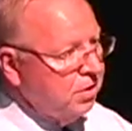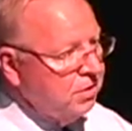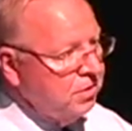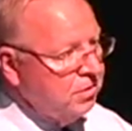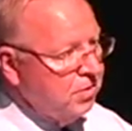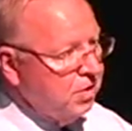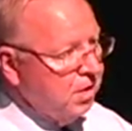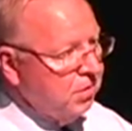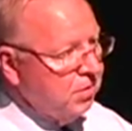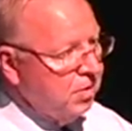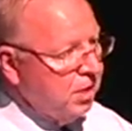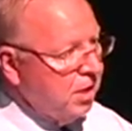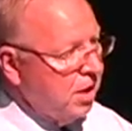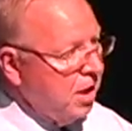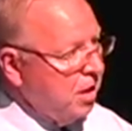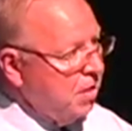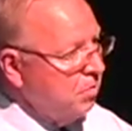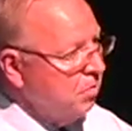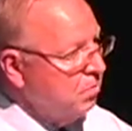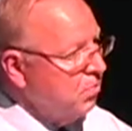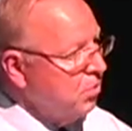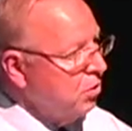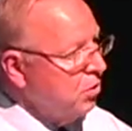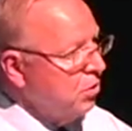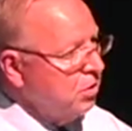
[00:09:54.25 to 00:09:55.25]

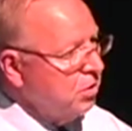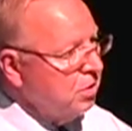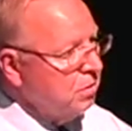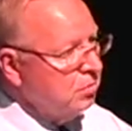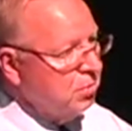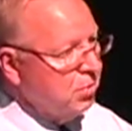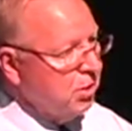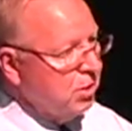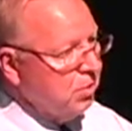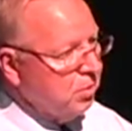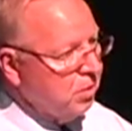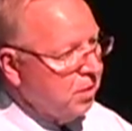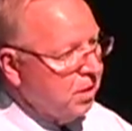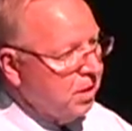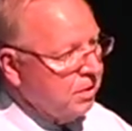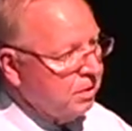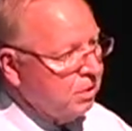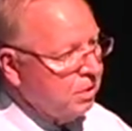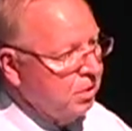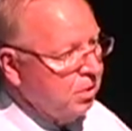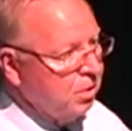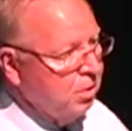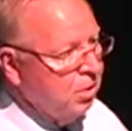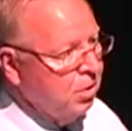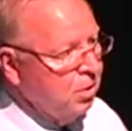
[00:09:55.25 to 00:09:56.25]
78 million people out
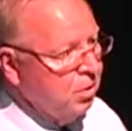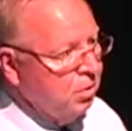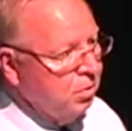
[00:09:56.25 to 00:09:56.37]
there